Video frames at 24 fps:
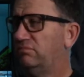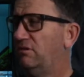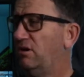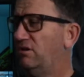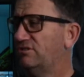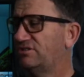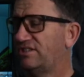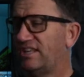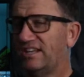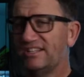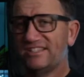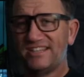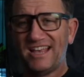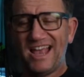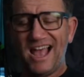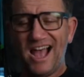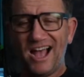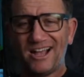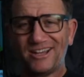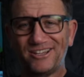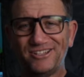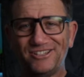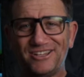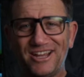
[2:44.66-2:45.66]
was going to say
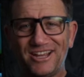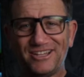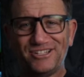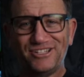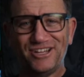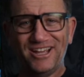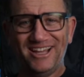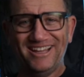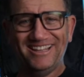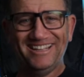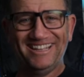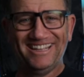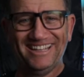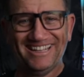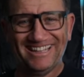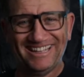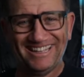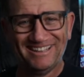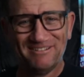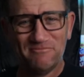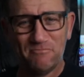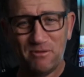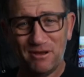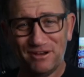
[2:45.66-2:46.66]
architecture,
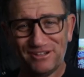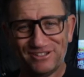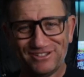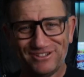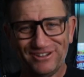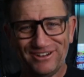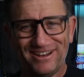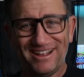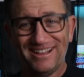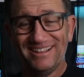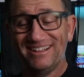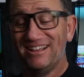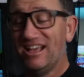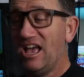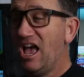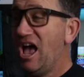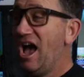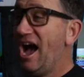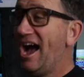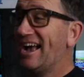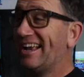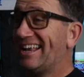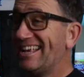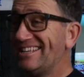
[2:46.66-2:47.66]
but it's not.
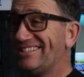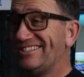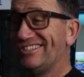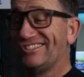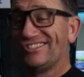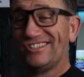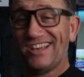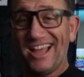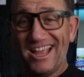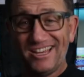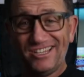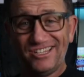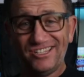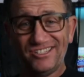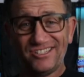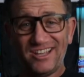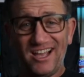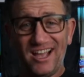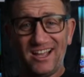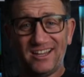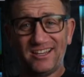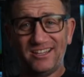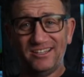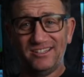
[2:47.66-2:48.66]
I guess it's nature's
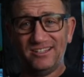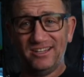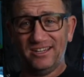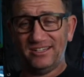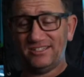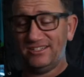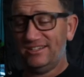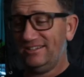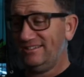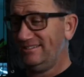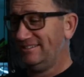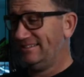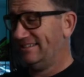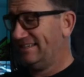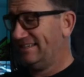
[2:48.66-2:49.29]
architecture.